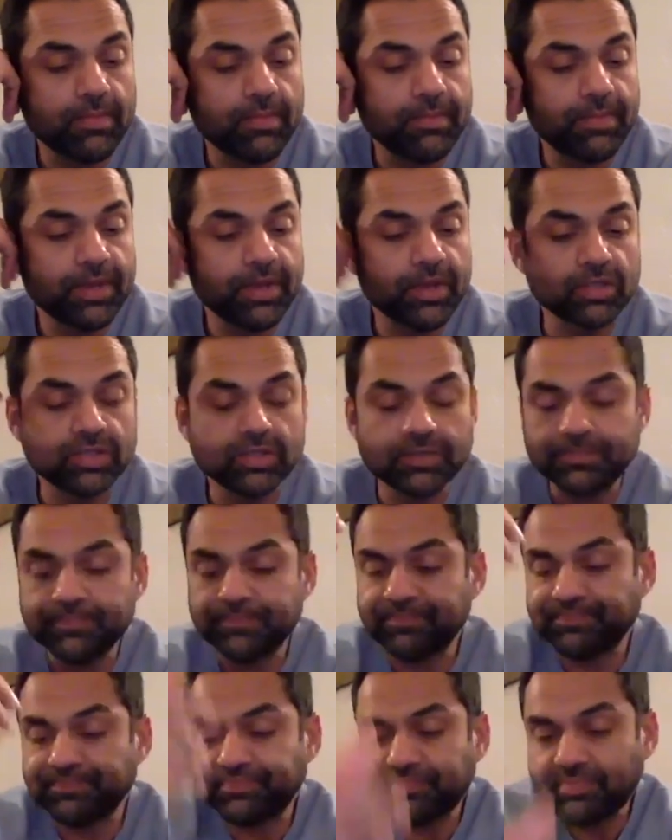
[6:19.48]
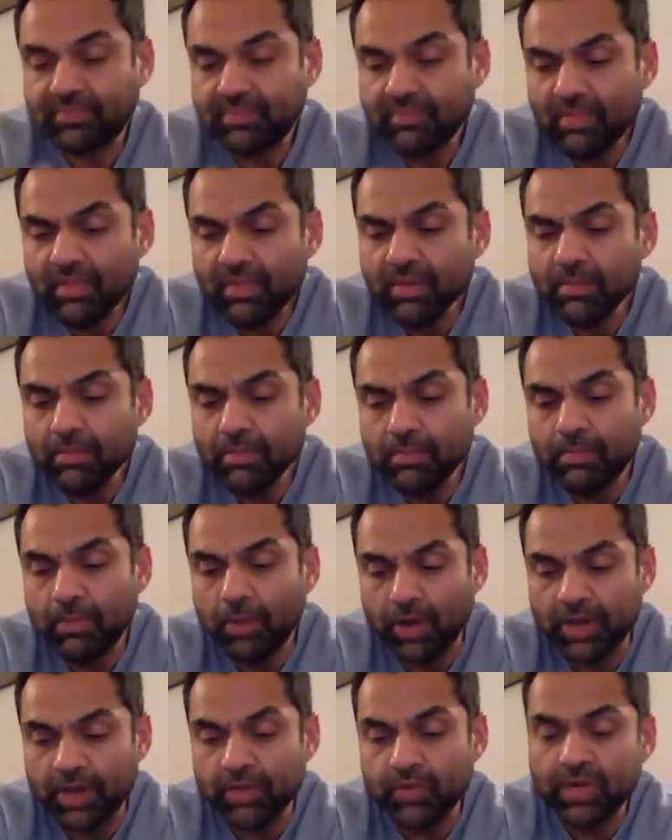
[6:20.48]
because
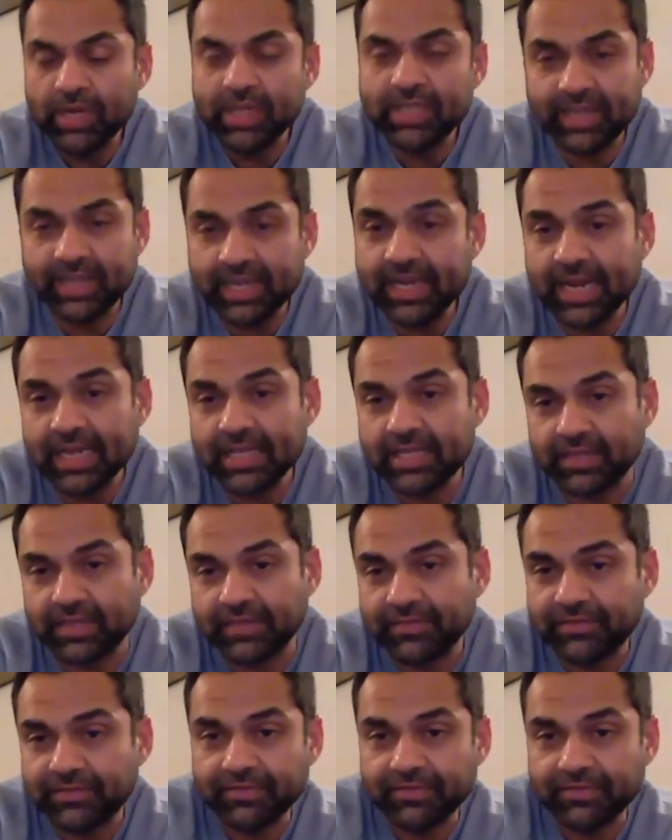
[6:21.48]
Bollywood is regressive.